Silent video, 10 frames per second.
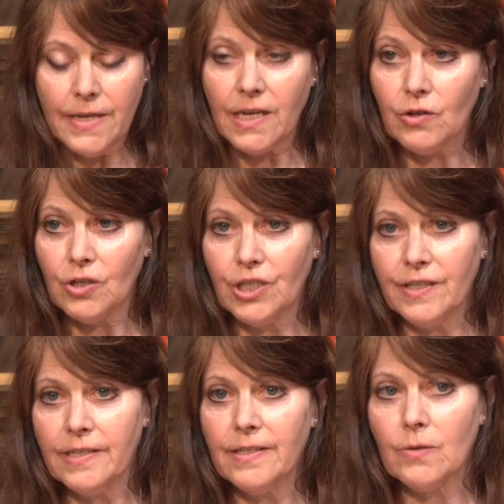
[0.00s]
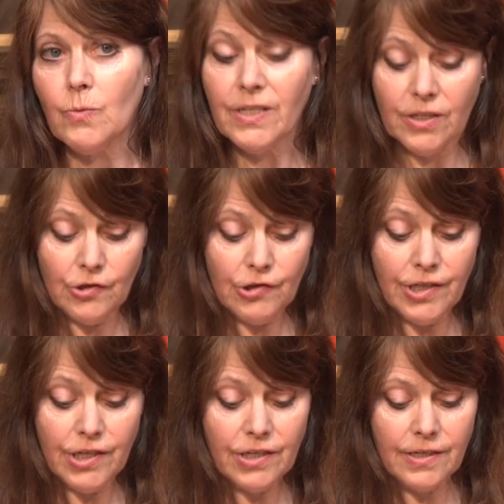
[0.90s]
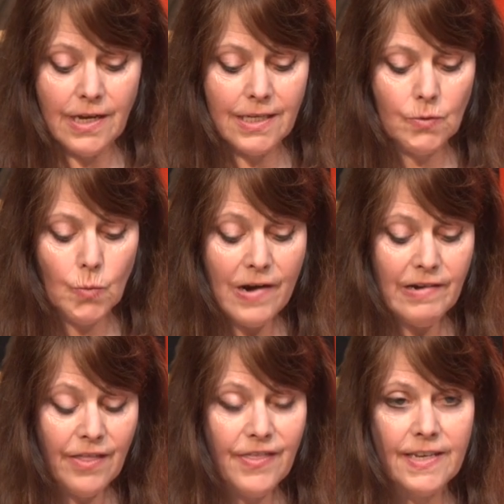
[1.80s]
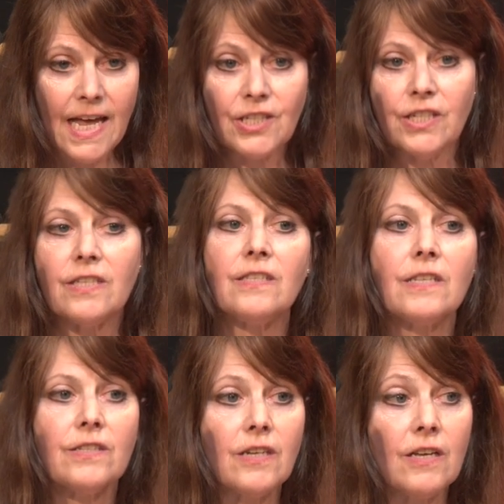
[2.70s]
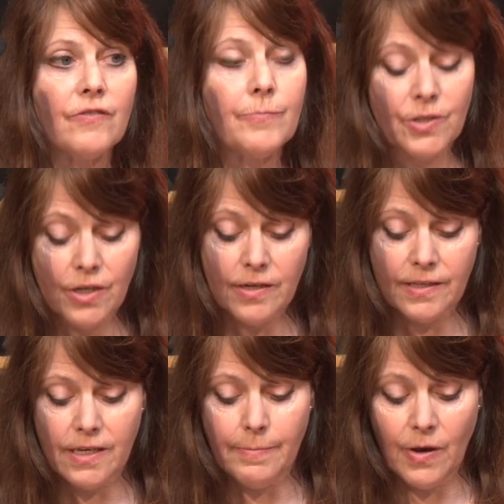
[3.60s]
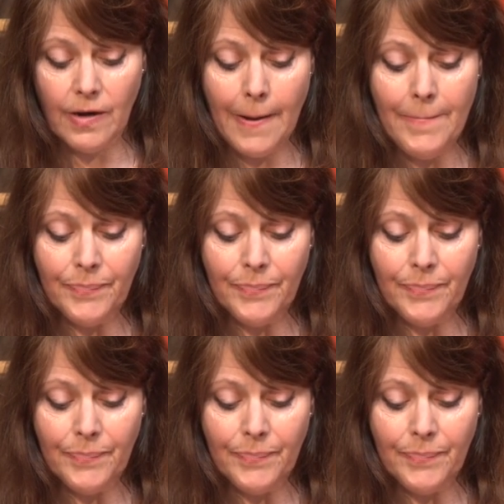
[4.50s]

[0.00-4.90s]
Now, she sees the Western tradition as wearing thin, actually since the start of modernity, but